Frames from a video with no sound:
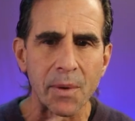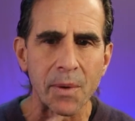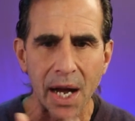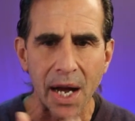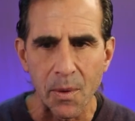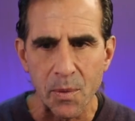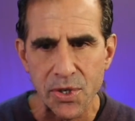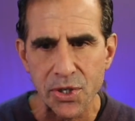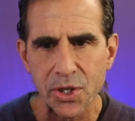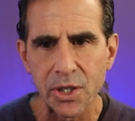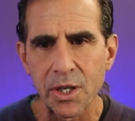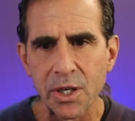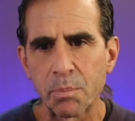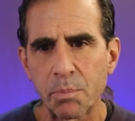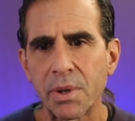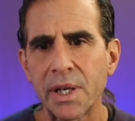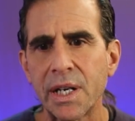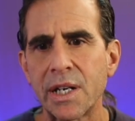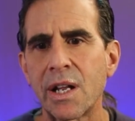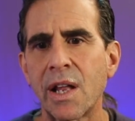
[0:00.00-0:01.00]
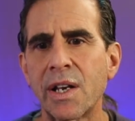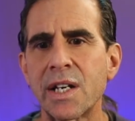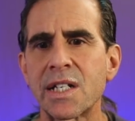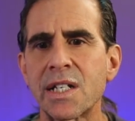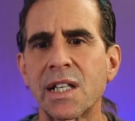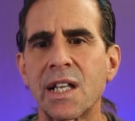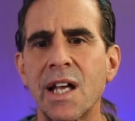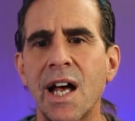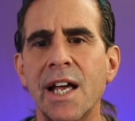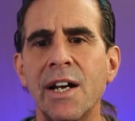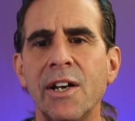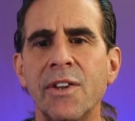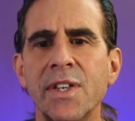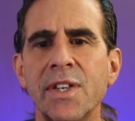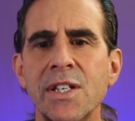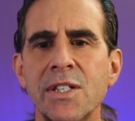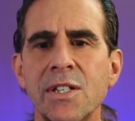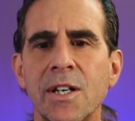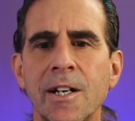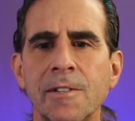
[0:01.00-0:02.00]
I was going to put another slide on
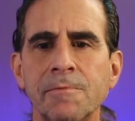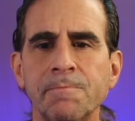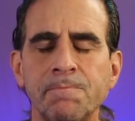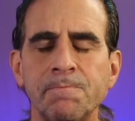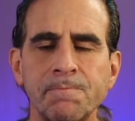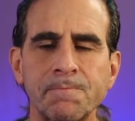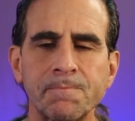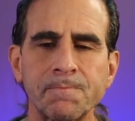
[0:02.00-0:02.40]
this, on